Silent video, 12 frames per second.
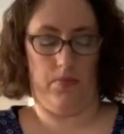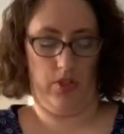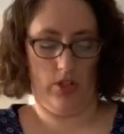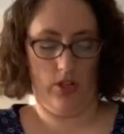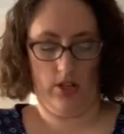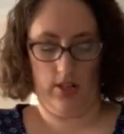
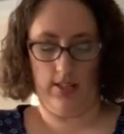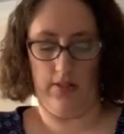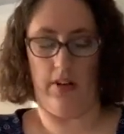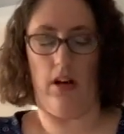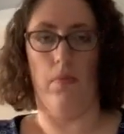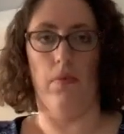So you can
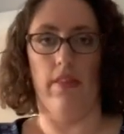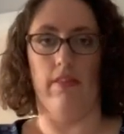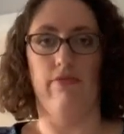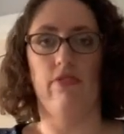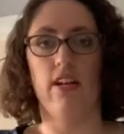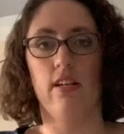do it up at
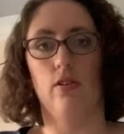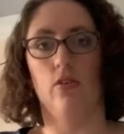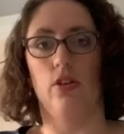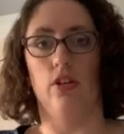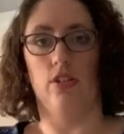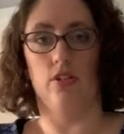the front,
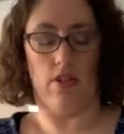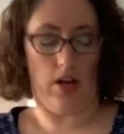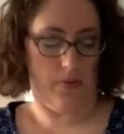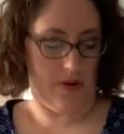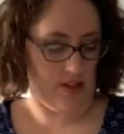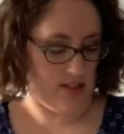or you could do it
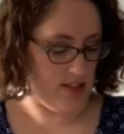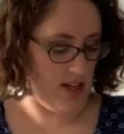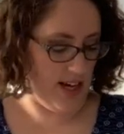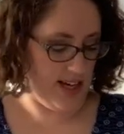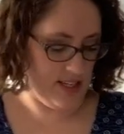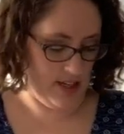up at the
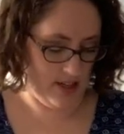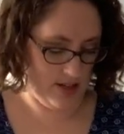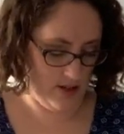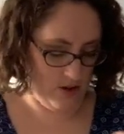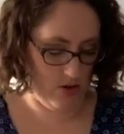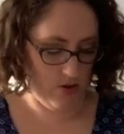side.
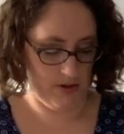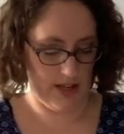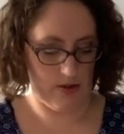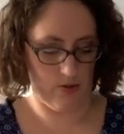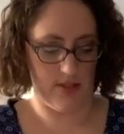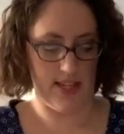Oh, I'm
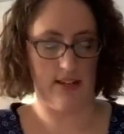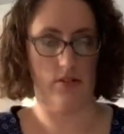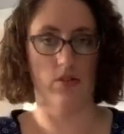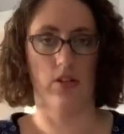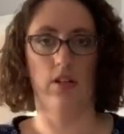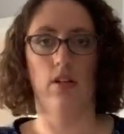getting all
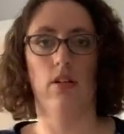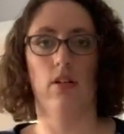tangled.